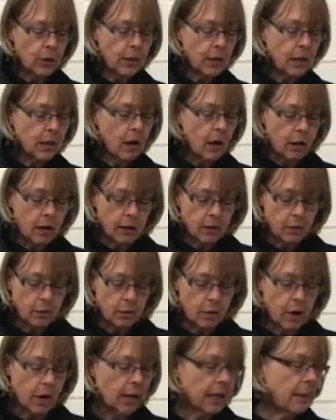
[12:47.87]
But if you're doing
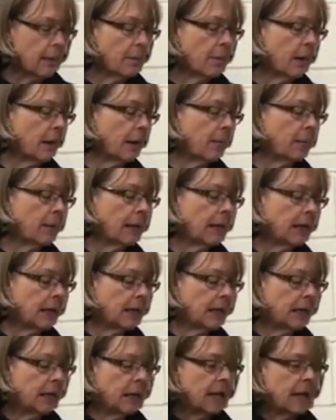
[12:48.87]
garland work, in
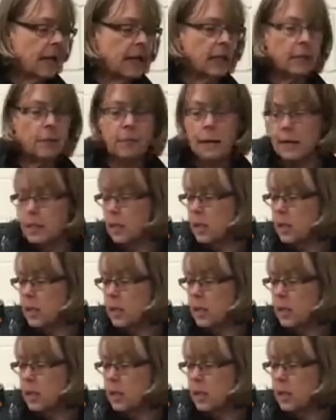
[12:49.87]
my opinion,